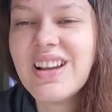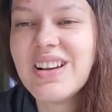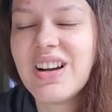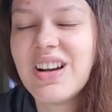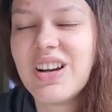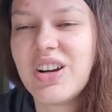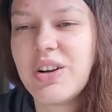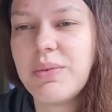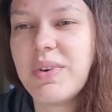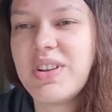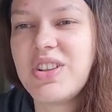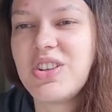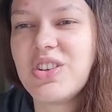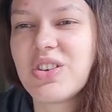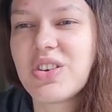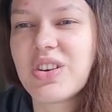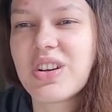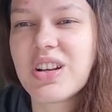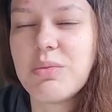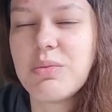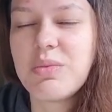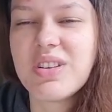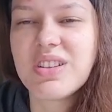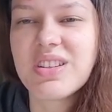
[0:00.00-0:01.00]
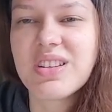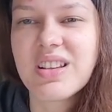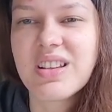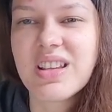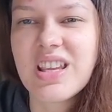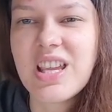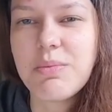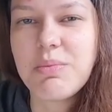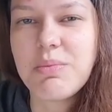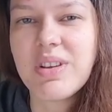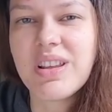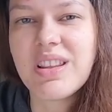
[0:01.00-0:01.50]
And you're going to be
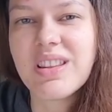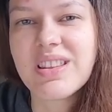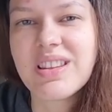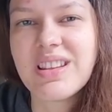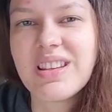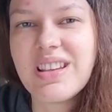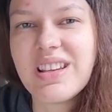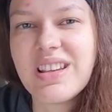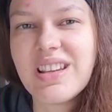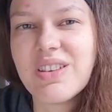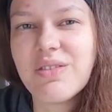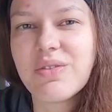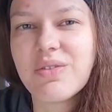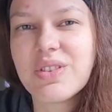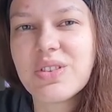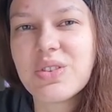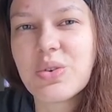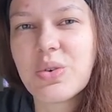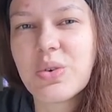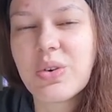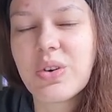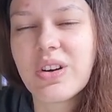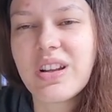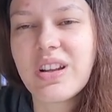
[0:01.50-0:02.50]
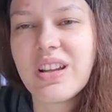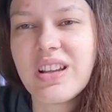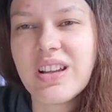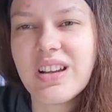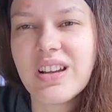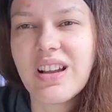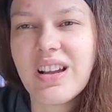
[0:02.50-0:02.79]
keeping the inventory